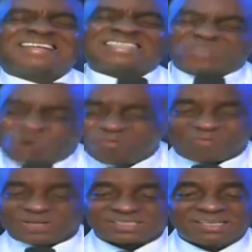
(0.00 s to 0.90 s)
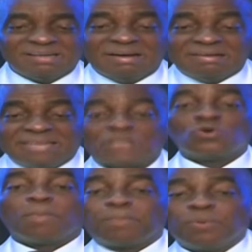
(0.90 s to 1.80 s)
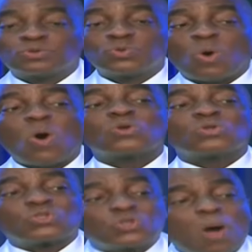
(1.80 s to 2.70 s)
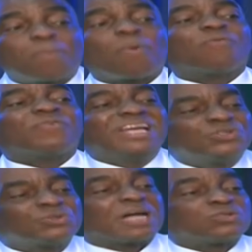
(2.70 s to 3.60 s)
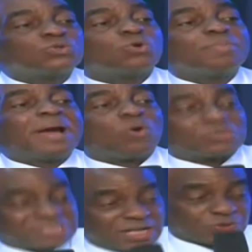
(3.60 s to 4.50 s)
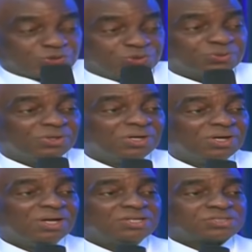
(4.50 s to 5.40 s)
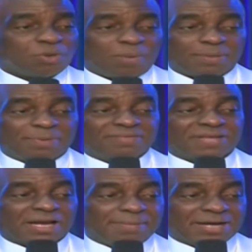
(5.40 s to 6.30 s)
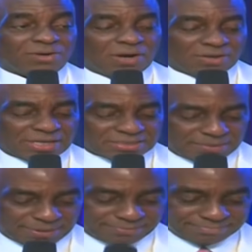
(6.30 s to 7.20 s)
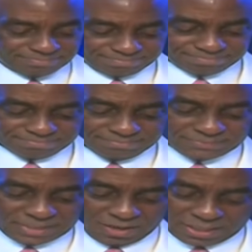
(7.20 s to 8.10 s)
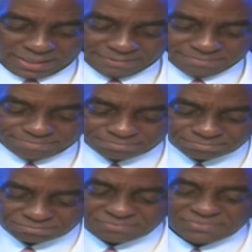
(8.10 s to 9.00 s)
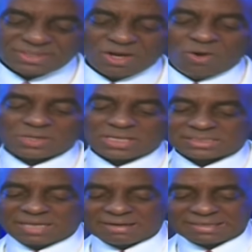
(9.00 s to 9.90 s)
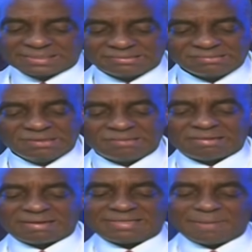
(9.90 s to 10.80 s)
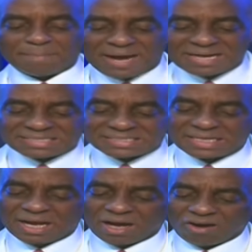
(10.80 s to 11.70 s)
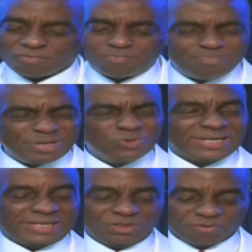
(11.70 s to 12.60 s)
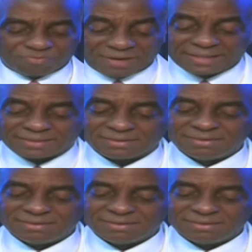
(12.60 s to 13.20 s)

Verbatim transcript: discoveries that will put you on top of issues that used to be a concern to you. Somebody believe that? Let me hear your loudest amen. Okay? Understanding the demands of building your faith.